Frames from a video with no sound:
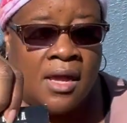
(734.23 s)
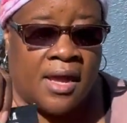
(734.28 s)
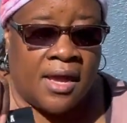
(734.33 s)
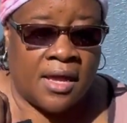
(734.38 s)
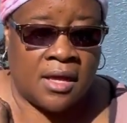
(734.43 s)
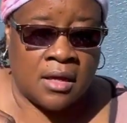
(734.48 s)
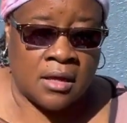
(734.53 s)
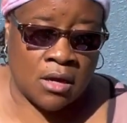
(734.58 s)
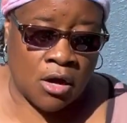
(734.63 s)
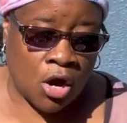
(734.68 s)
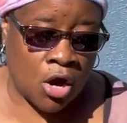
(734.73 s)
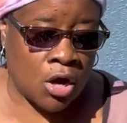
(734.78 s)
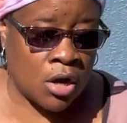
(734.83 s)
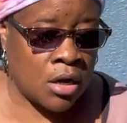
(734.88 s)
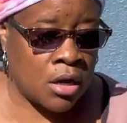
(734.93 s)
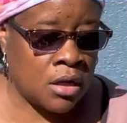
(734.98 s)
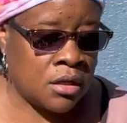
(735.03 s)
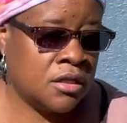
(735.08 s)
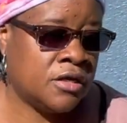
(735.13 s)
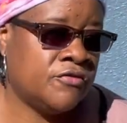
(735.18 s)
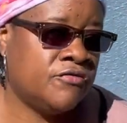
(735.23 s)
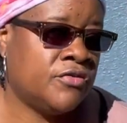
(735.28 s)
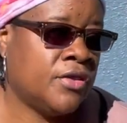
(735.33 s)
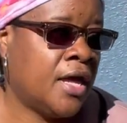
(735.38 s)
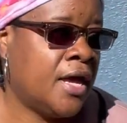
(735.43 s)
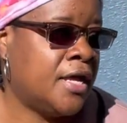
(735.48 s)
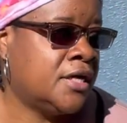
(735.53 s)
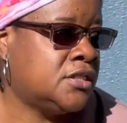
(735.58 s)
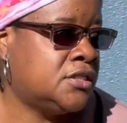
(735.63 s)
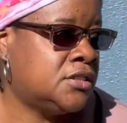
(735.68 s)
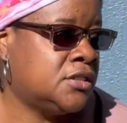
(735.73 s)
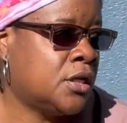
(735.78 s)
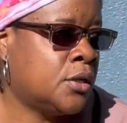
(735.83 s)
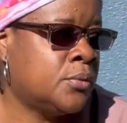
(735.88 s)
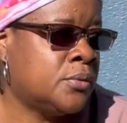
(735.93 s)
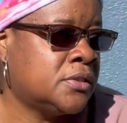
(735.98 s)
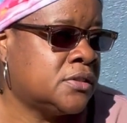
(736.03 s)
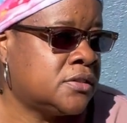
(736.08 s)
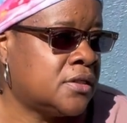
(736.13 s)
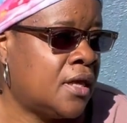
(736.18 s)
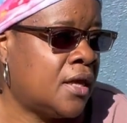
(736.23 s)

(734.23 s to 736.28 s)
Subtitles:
And all of last year I was